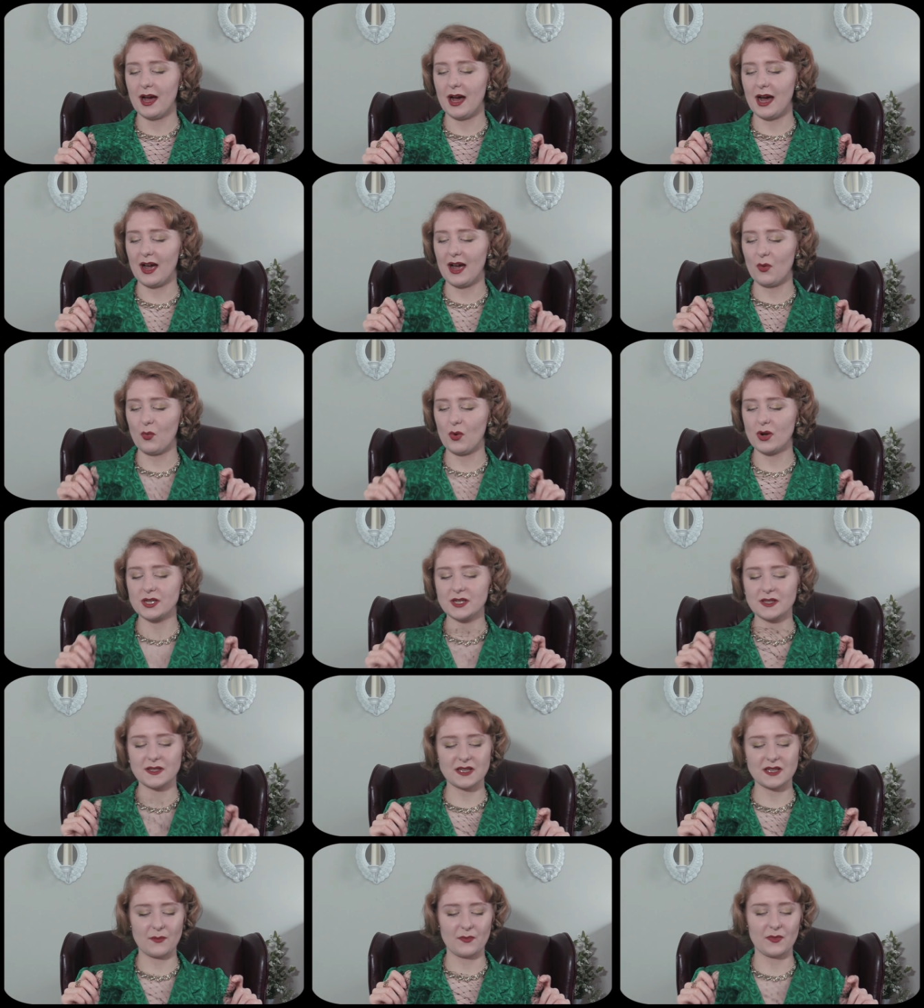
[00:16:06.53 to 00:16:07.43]
I
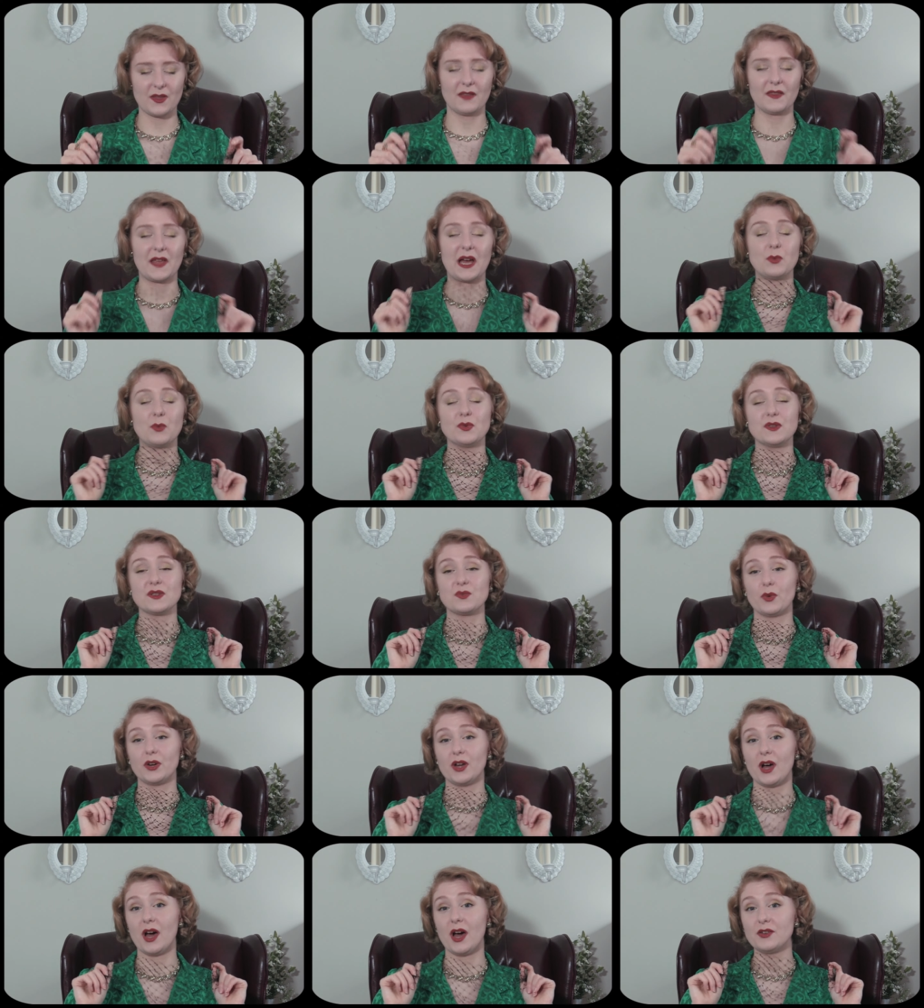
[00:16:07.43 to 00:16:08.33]
wanted something that was
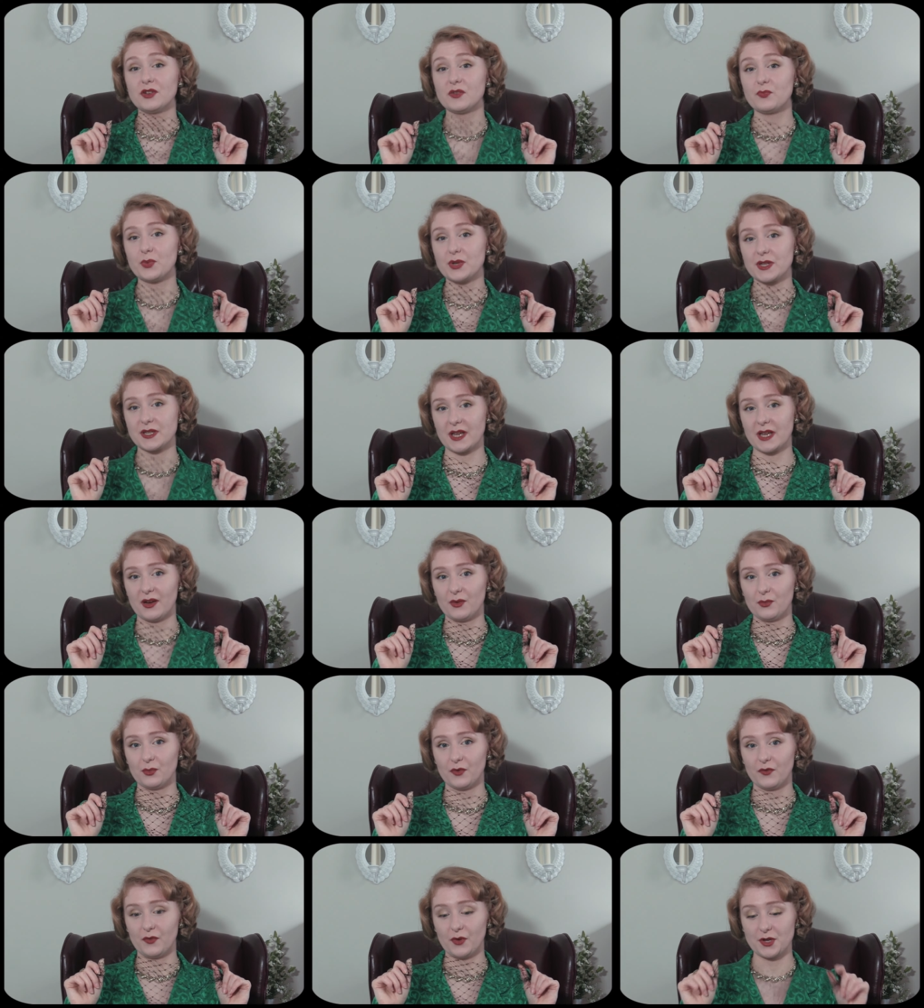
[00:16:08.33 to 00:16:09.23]
100%
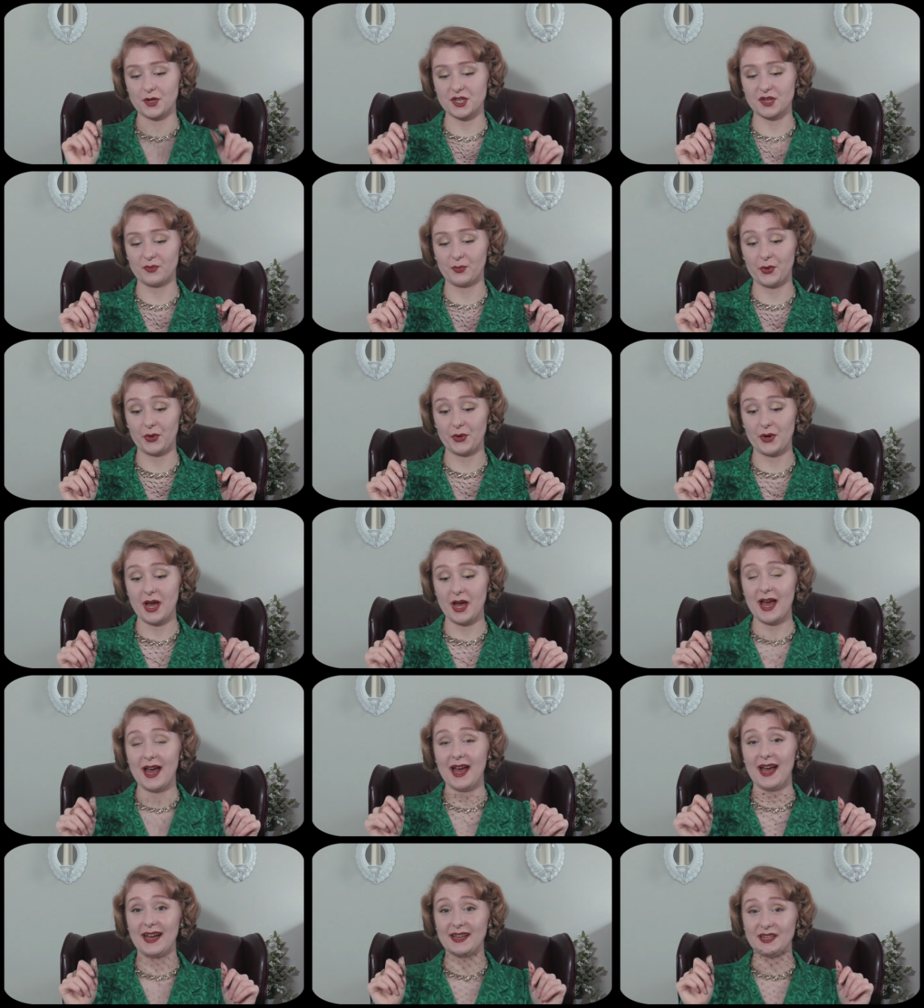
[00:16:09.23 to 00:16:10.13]
reversible
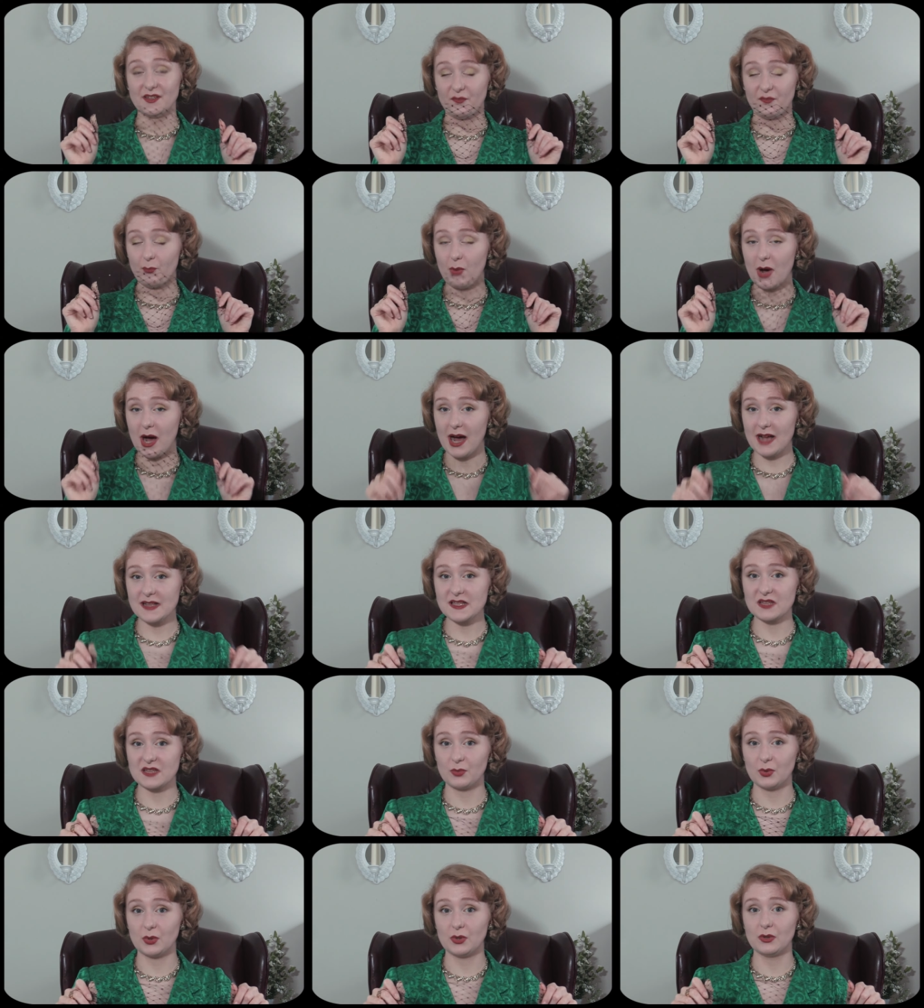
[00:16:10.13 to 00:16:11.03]
and, if
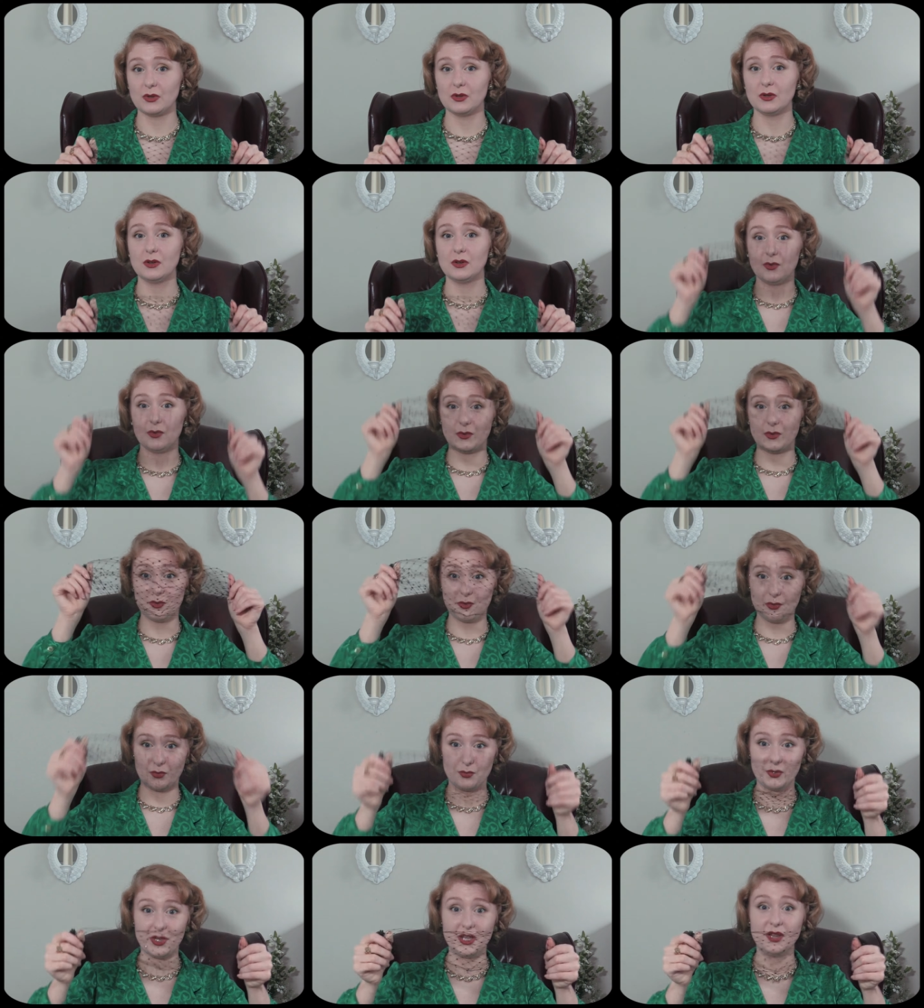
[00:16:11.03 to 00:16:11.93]
possible,
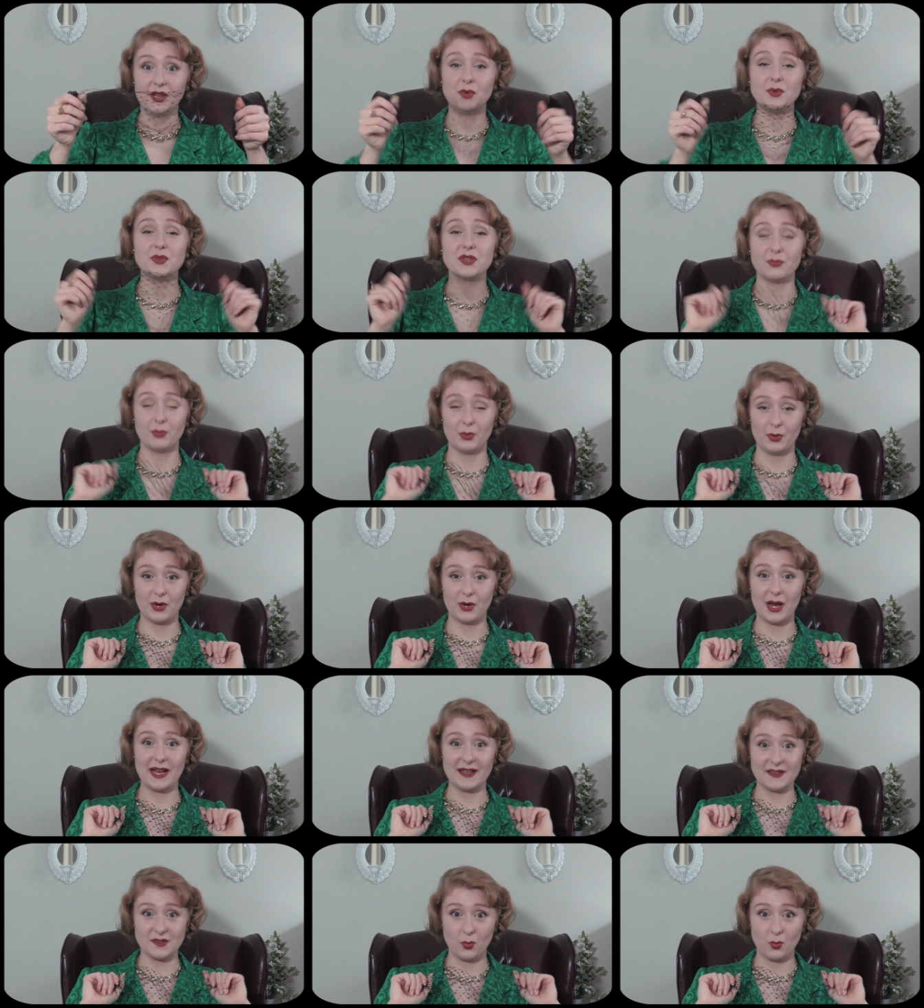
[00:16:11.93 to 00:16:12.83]
reusable
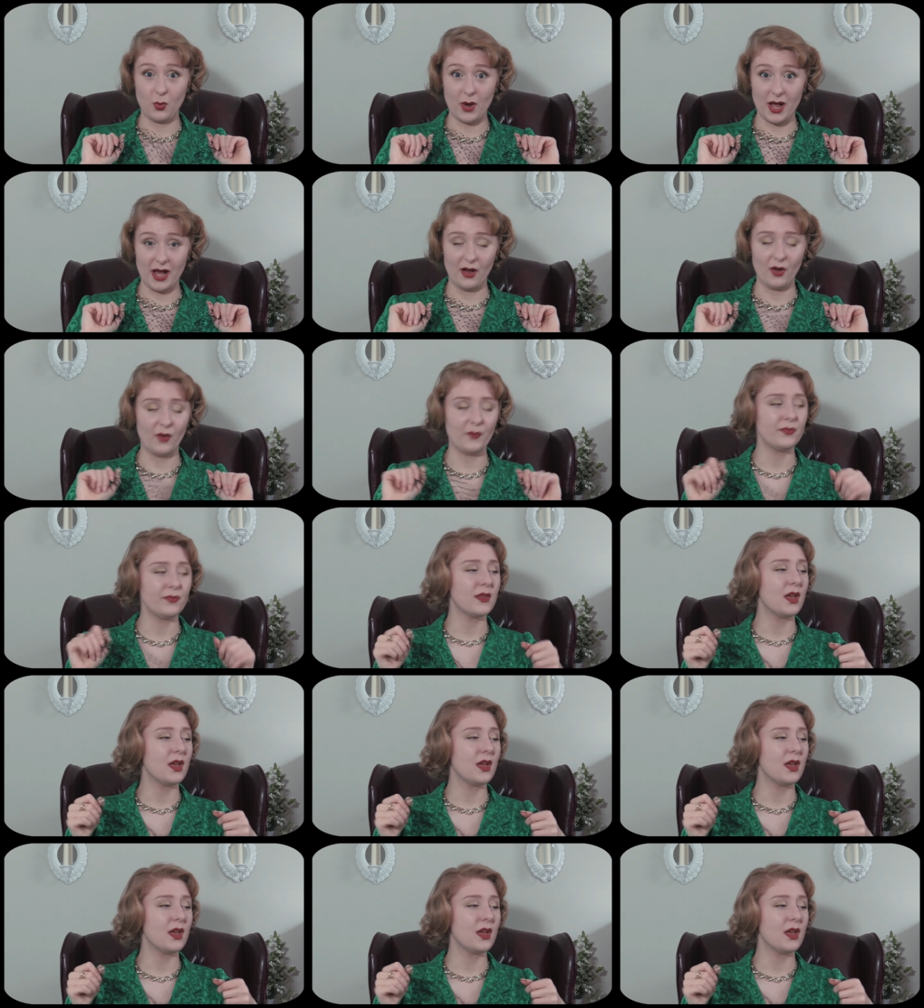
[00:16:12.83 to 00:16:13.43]
as well.